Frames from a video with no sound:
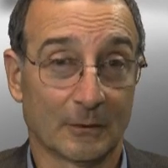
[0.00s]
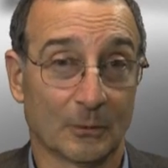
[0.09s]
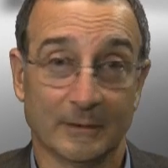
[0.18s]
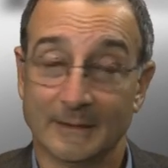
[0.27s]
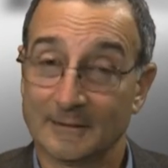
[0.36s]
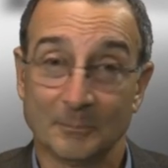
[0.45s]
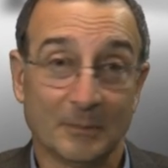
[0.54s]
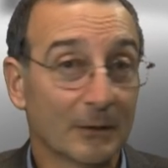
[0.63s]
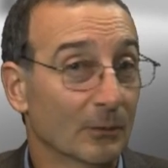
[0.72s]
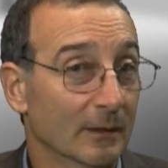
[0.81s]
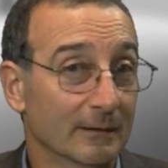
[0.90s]
one. That's a
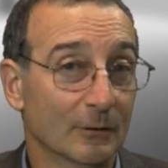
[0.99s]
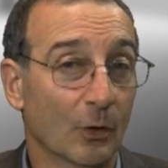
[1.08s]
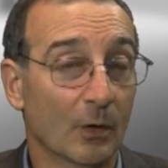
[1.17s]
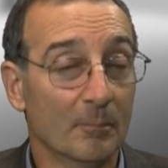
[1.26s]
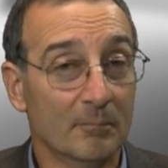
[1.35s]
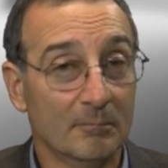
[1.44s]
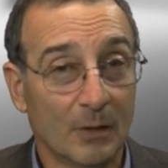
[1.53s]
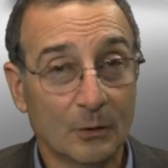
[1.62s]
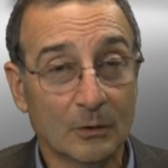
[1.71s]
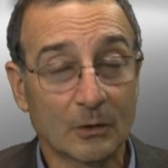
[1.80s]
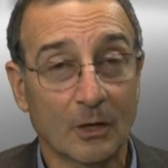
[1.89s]
big one.
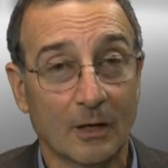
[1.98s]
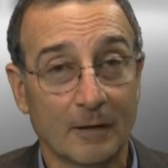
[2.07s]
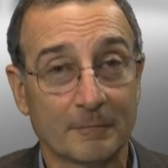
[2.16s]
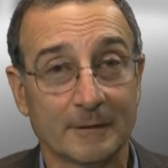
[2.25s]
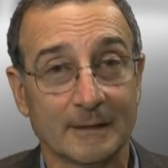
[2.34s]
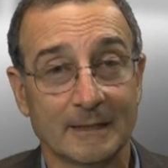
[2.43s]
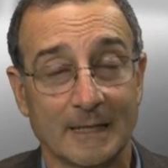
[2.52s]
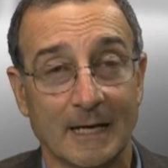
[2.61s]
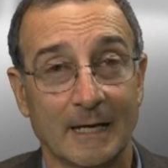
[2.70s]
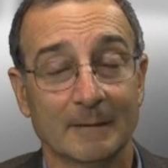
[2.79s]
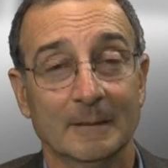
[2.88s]
More often than
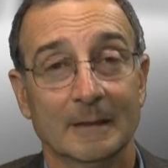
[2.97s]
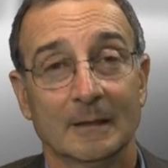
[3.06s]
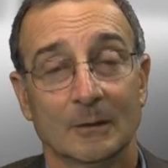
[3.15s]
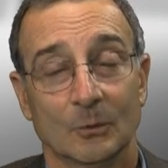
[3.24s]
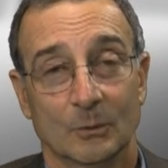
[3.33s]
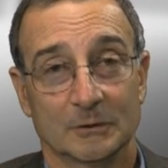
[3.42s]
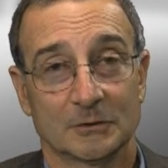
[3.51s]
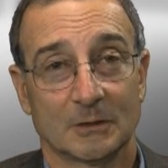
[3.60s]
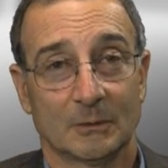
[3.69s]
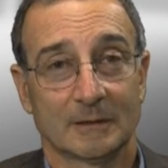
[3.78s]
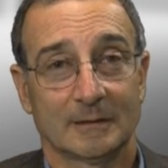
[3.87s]
not, what's
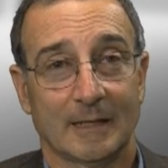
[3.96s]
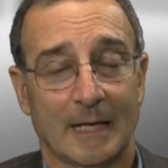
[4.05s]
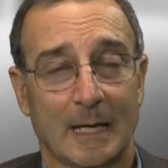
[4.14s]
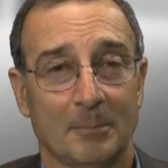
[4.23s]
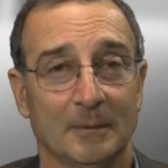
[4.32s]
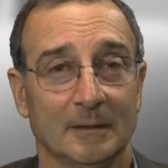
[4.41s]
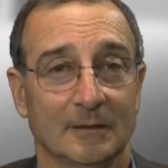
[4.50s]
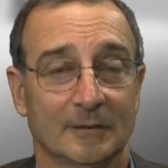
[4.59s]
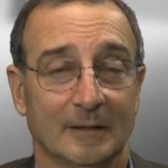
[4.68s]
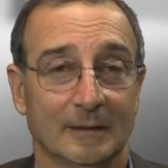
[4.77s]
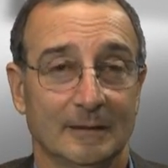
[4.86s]
going to happen is
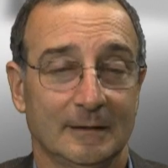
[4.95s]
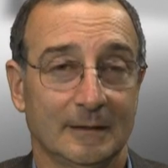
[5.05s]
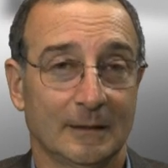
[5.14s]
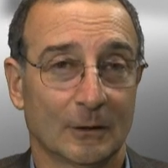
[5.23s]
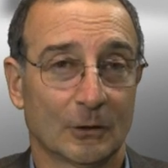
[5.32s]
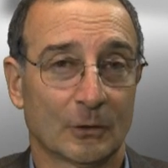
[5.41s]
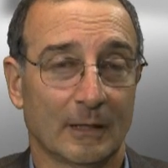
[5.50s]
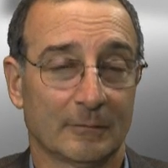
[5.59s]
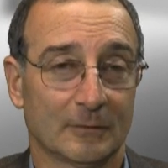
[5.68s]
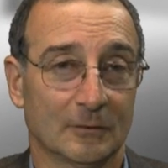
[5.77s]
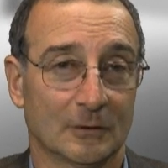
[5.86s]
that the
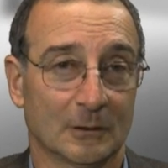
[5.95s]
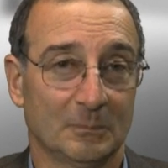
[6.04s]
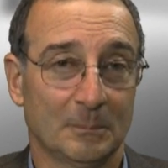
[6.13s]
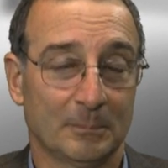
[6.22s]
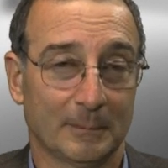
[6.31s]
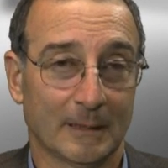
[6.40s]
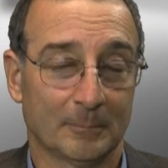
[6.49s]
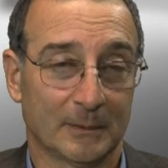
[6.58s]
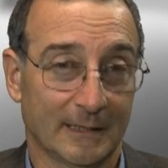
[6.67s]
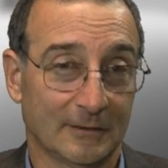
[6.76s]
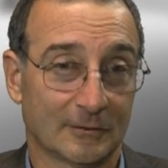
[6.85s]
aircraft is going to be
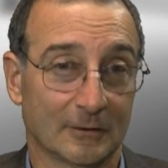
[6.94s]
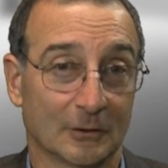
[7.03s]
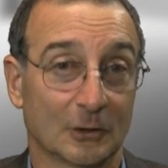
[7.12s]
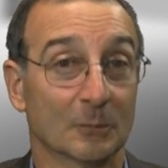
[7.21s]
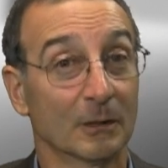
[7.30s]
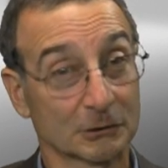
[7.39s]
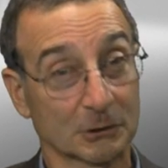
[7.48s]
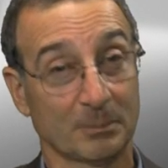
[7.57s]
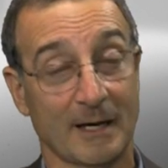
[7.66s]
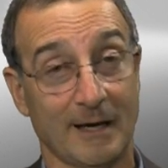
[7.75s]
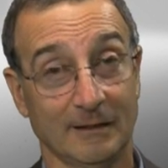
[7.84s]
placed on a commercial
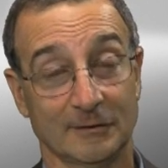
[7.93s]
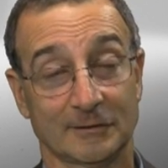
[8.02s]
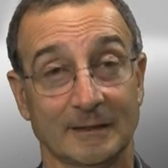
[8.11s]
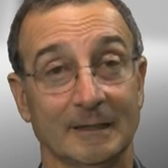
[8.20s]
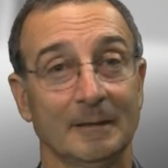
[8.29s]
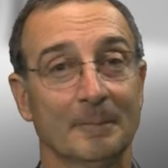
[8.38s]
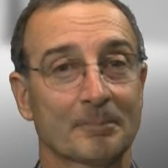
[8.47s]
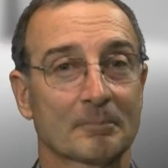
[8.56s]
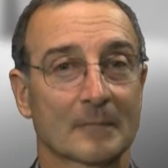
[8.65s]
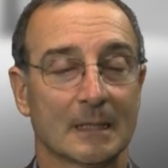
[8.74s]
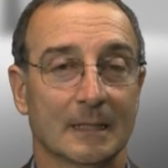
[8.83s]
policy
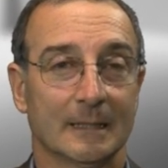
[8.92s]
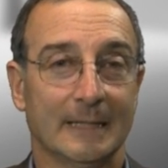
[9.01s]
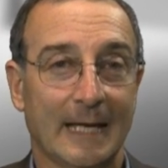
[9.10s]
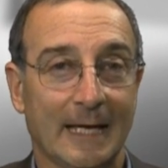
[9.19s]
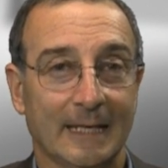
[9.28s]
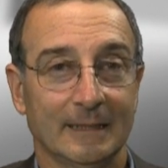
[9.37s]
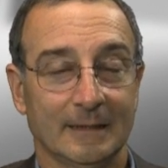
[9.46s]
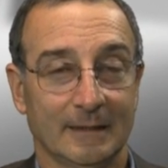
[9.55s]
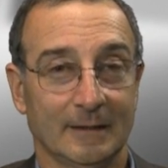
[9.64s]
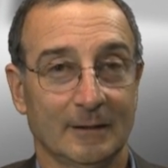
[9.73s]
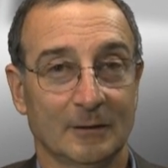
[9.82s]
that
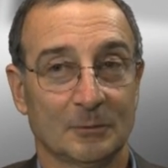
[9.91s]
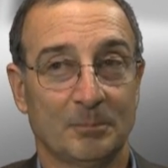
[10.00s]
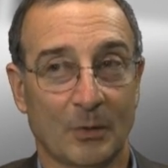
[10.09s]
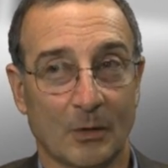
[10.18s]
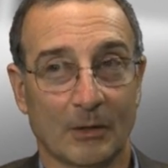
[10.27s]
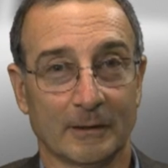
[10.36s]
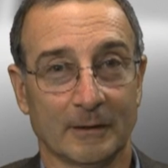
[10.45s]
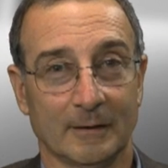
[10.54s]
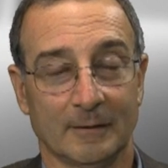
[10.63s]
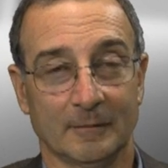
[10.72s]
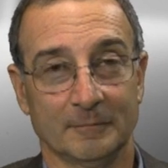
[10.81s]
is part
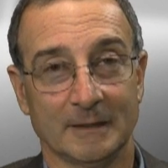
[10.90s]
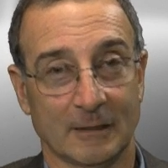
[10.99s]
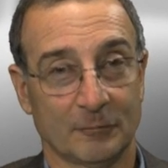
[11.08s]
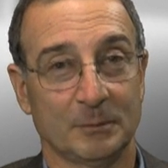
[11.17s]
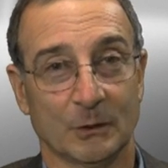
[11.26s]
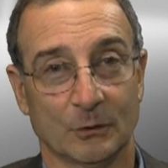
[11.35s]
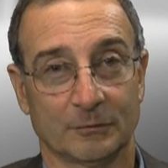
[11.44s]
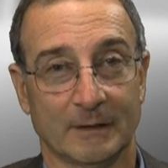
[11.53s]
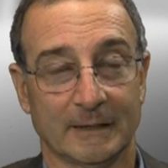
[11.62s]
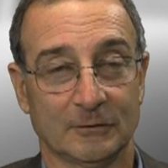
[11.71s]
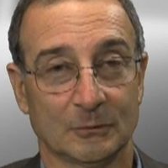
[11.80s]
of the FBO or
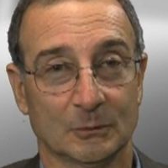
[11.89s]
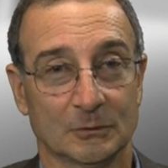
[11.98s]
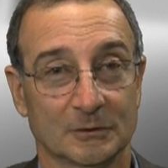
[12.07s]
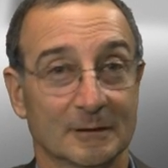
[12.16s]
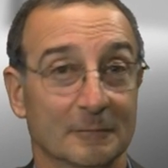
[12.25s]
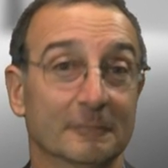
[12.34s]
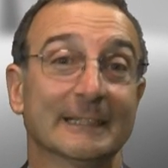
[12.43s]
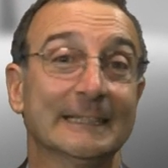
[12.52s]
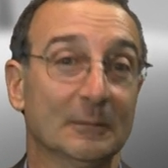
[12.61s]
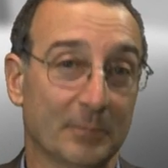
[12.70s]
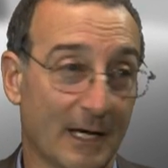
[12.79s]
flight school's fleet
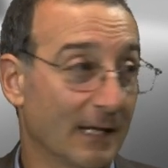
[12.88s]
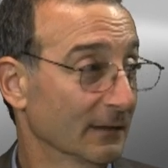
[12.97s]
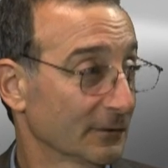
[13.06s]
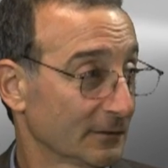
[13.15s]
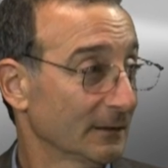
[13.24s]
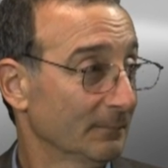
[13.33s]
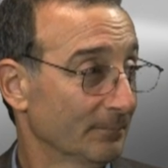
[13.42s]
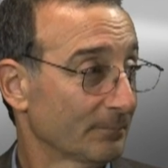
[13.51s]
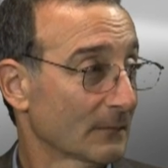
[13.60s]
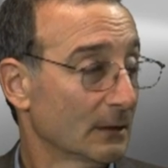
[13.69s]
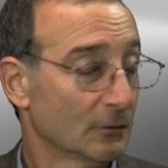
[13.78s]
policy. Mm-hmm.
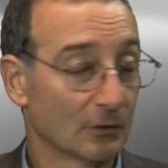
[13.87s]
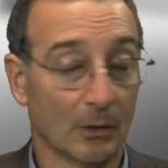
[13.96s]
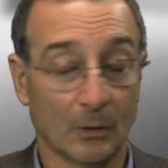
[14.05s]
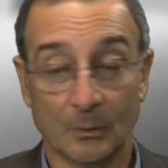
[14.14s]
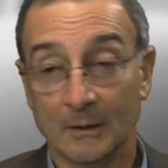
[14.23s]
So